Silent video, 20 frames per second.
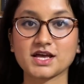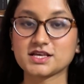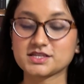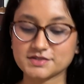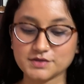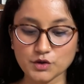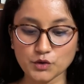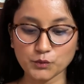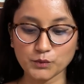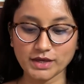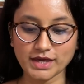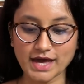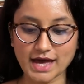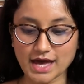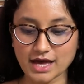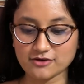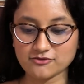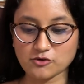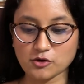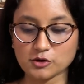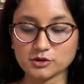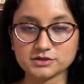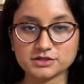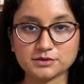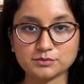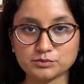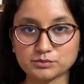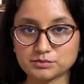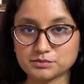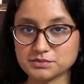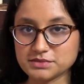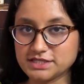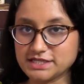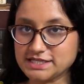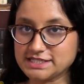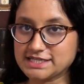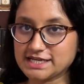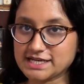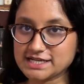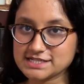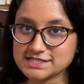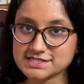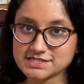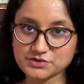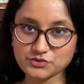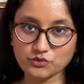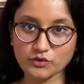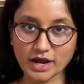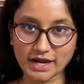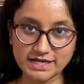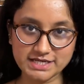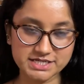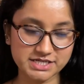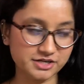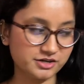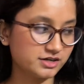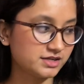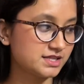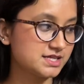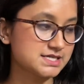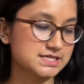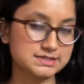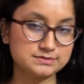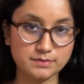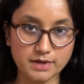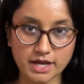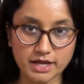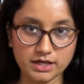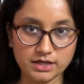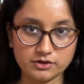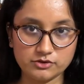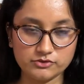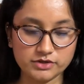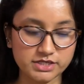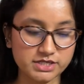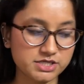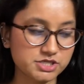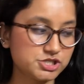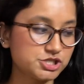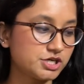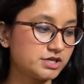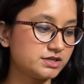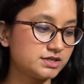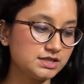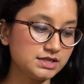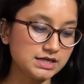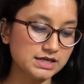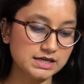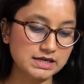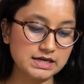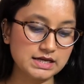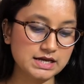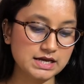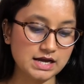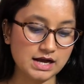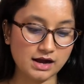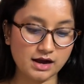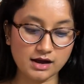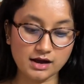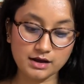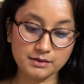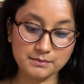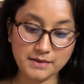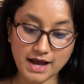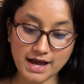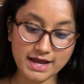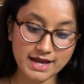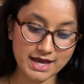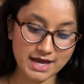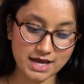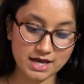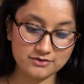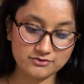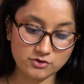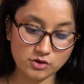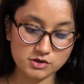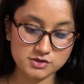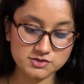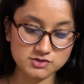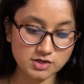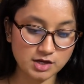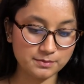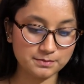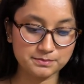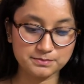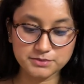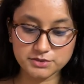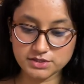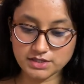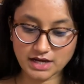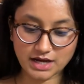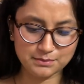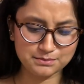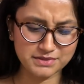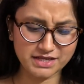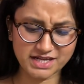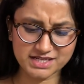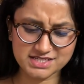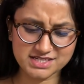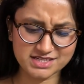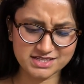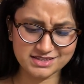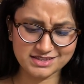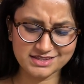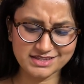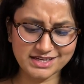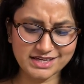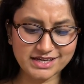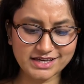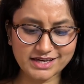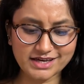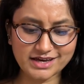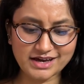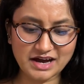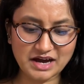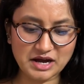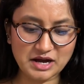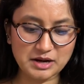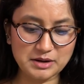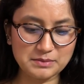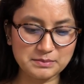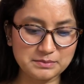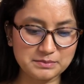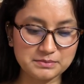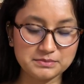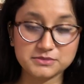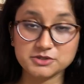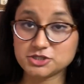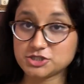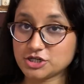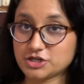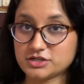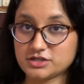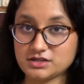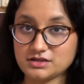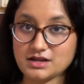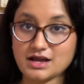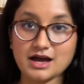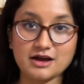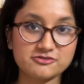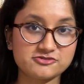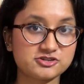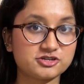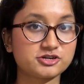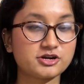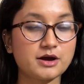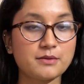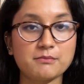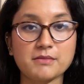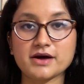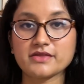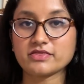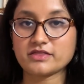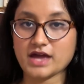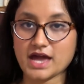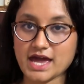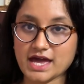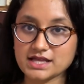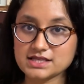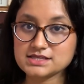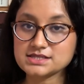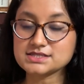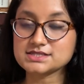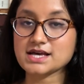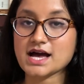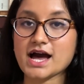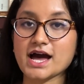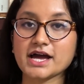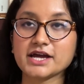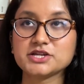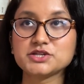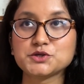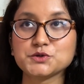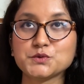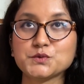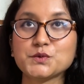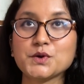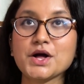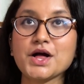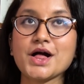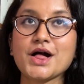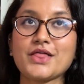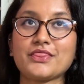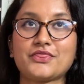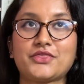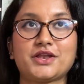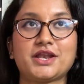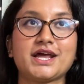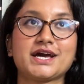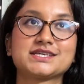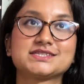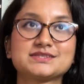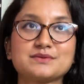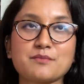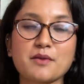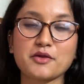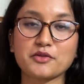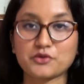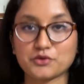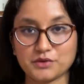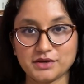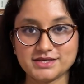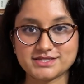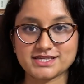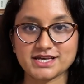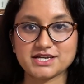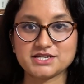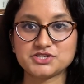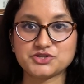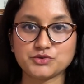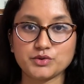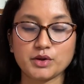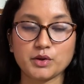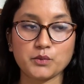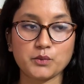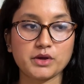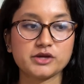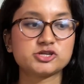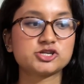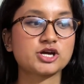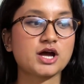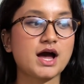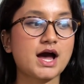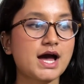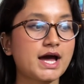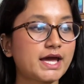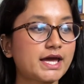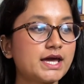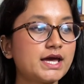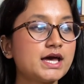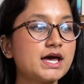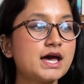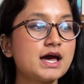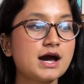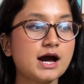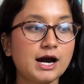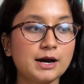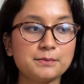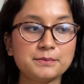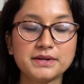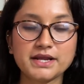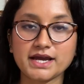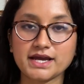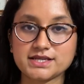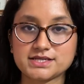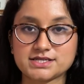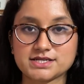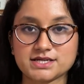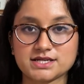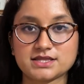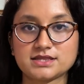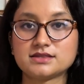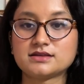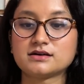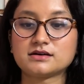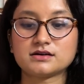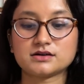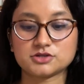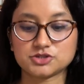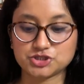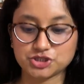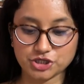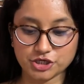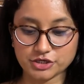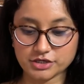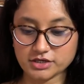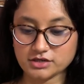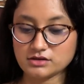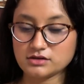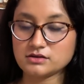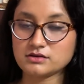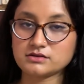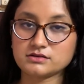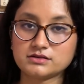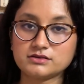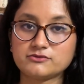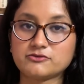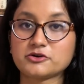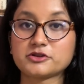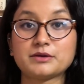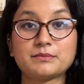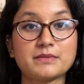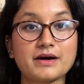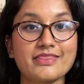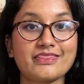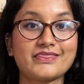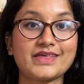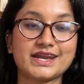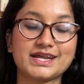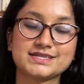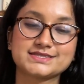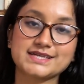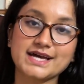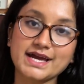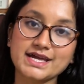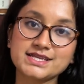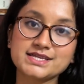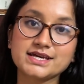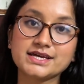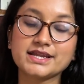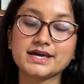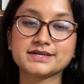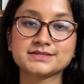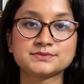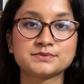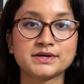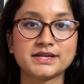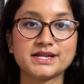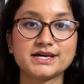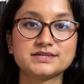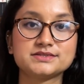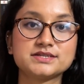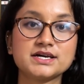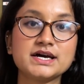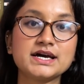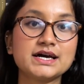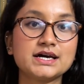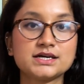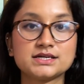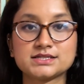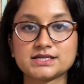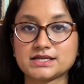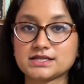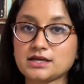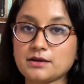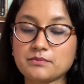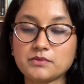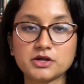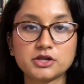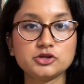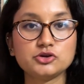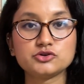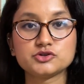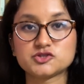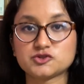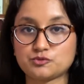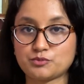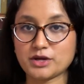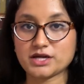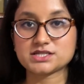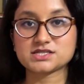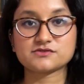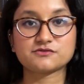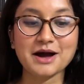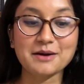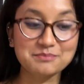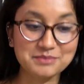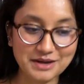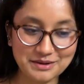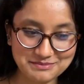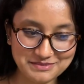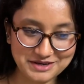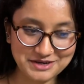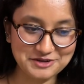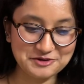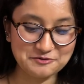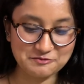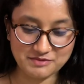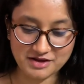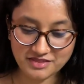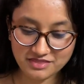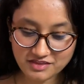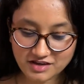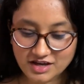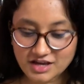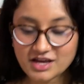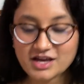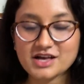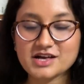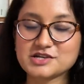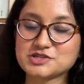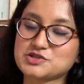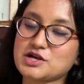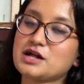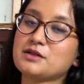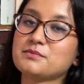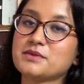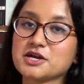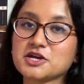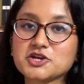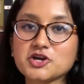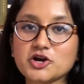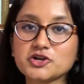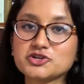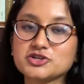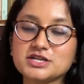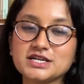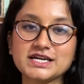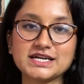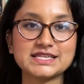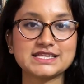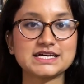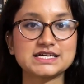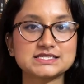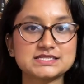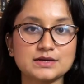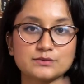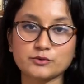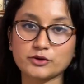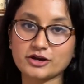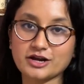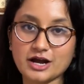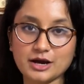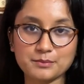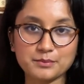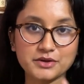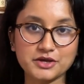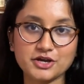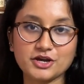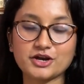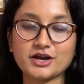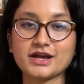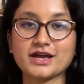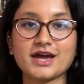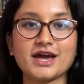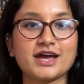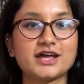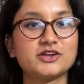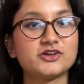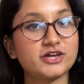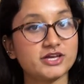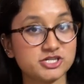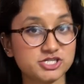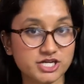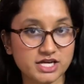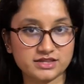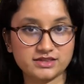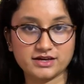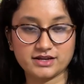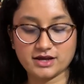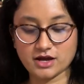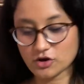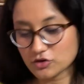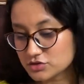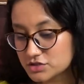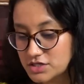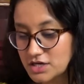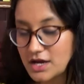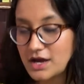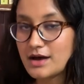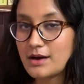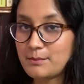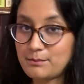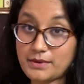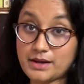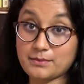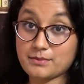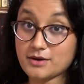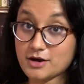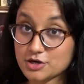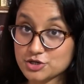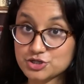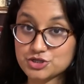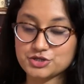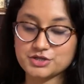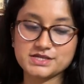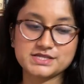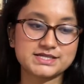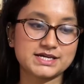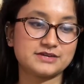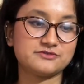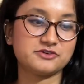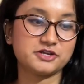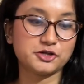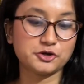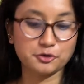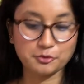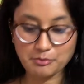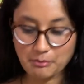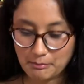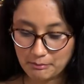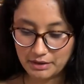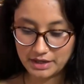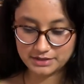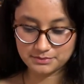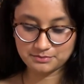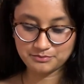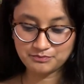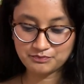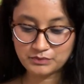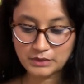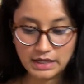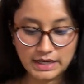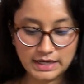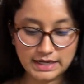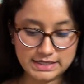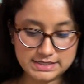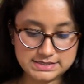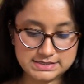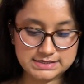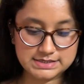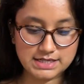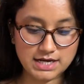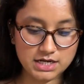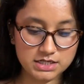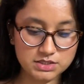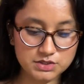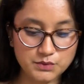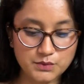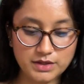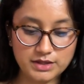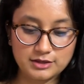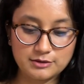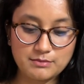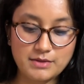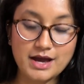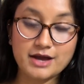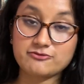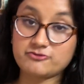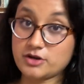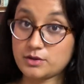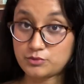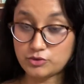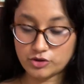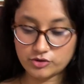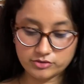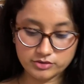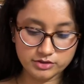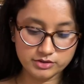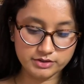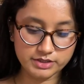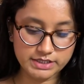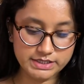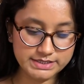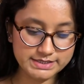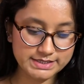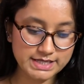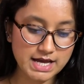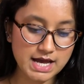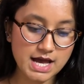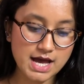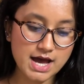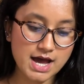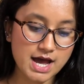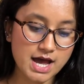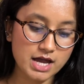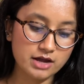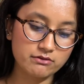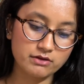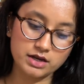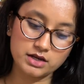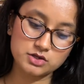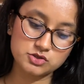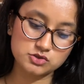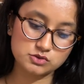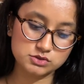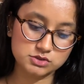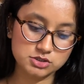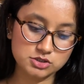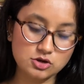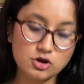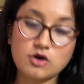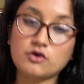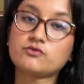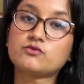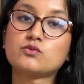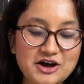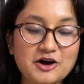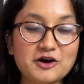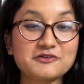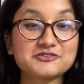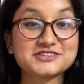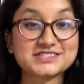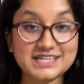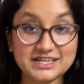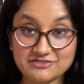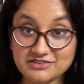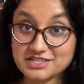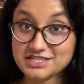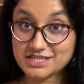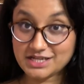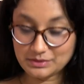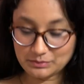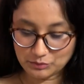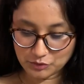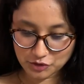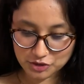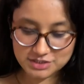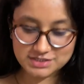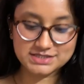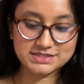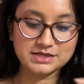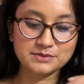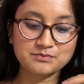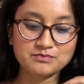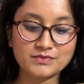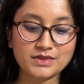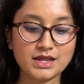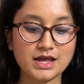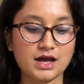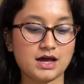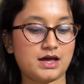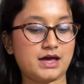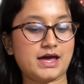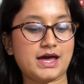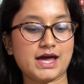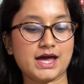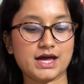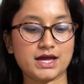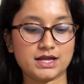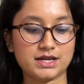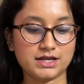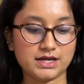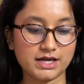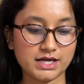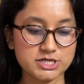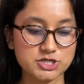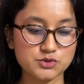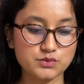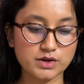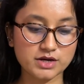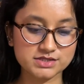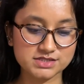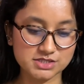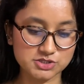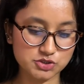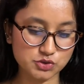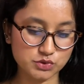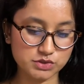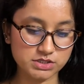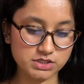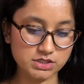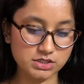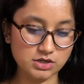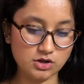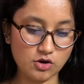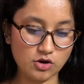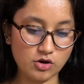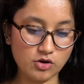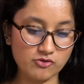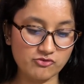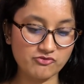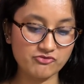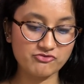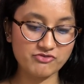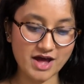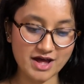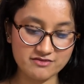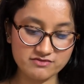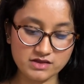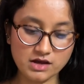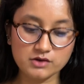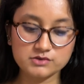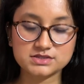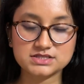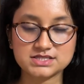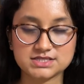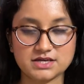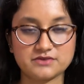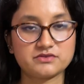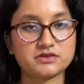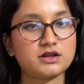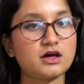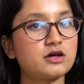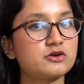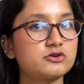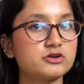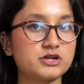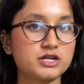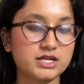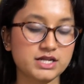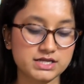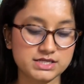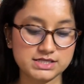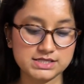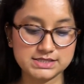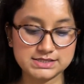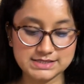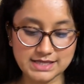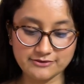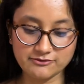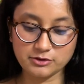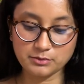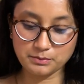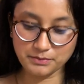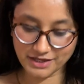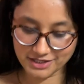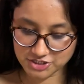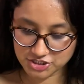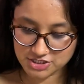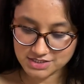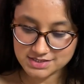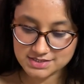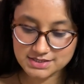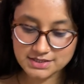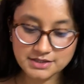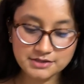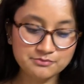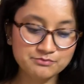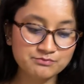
So we have all the details right here. This is my reading journal. I have also updated the journal. After a month ends, I do the next month reset, during which I update the journal for the month that has ended, as well as set up the new spreads for the upcoming new month. So I'll make sure to link that somewhere up here and you can check that out, my March reset video. But let's start with my February reads. I read a total of 17 books, and it was a total of 5,787 pages.